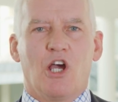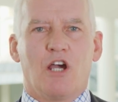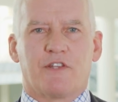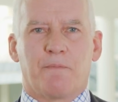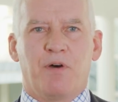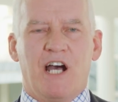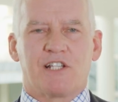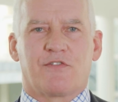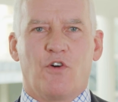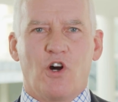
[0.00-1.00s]
Over the
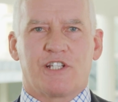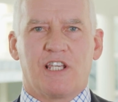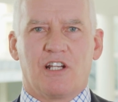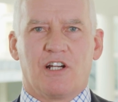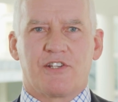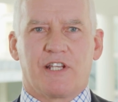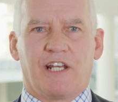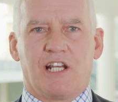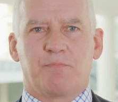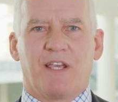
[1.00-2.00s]
past 40 years,
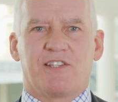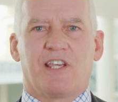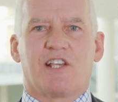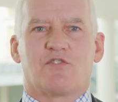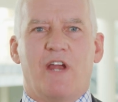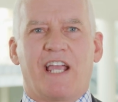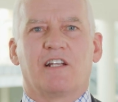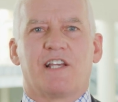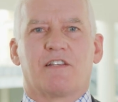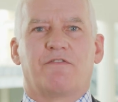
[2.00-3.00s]
NHBC has
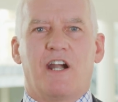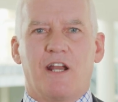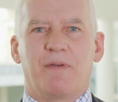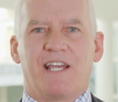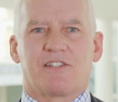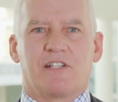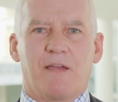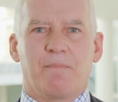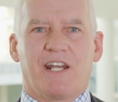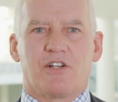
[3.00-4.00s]
recognised the very best
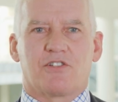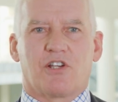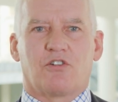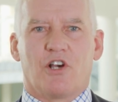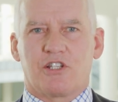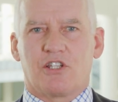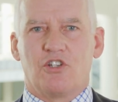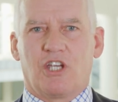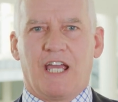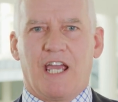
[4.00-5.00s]
site managers across
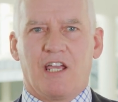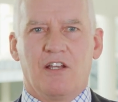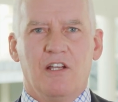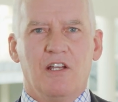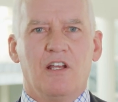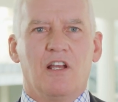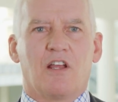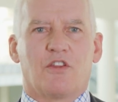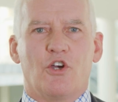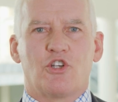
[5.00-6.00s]
the UK,
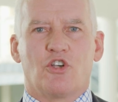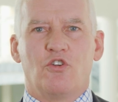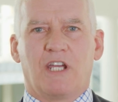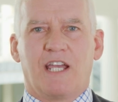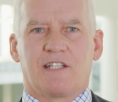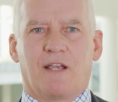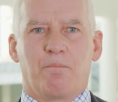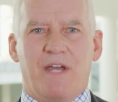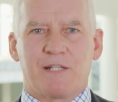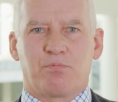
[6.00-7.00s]
those showcasing
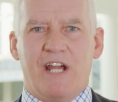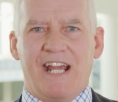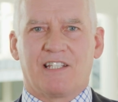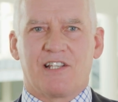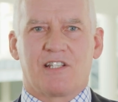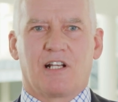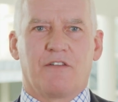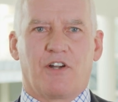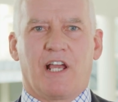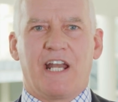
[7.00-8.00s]
best practice,
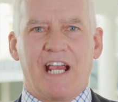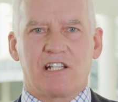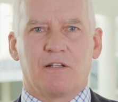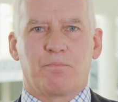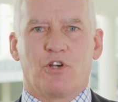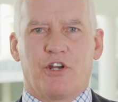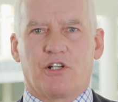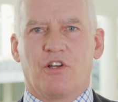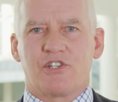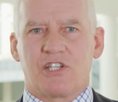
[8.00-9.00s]
delivering an excellent
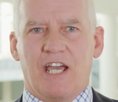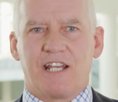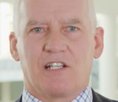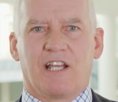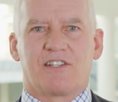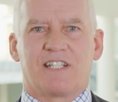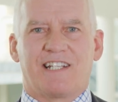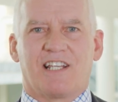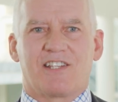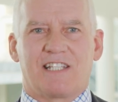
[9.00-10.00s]
product on site, and
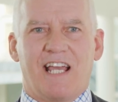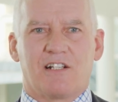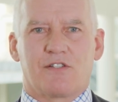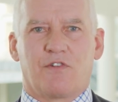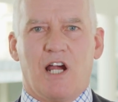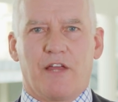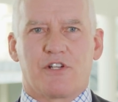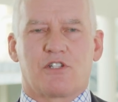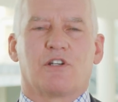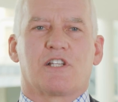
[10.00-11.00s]
setting standards for
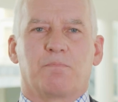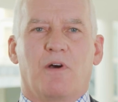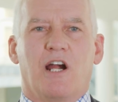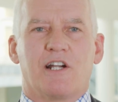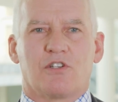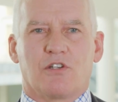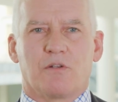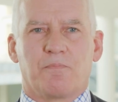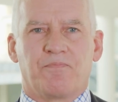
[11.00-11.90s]
others to aspire to.